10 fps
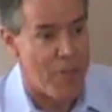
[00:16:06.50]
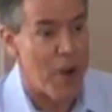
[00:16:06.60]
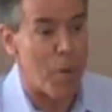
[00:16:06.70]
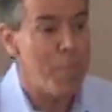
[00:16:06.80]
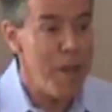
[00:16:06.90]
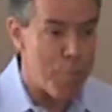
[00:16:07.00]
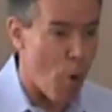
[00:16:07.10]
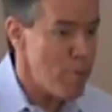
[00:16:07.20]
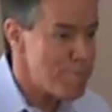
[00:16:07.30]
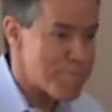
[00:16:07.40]
There are
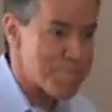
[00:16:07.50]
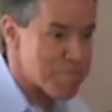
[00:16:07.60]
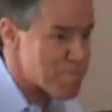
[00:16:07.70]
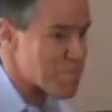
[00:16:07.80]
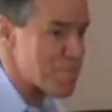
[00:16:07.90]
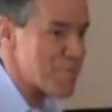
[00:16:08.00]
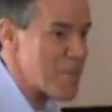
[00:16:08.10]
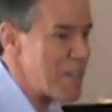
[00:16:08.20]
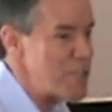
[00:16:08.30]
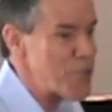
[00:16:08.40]
people
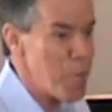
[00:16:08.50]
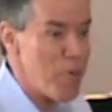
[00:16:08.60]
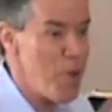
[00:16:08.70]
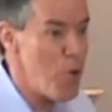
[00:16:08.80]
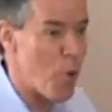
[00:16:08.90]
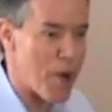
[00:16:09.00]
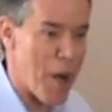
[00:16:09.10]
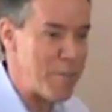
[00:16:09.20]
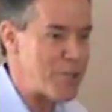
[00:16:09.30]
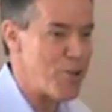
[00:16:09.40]
some of you will
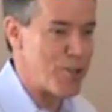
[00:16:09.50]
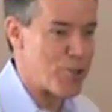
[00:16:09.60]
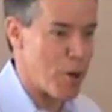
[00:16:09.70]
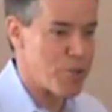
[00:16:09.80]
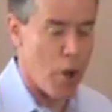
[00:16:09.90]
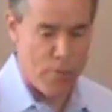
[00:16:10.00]
come into the church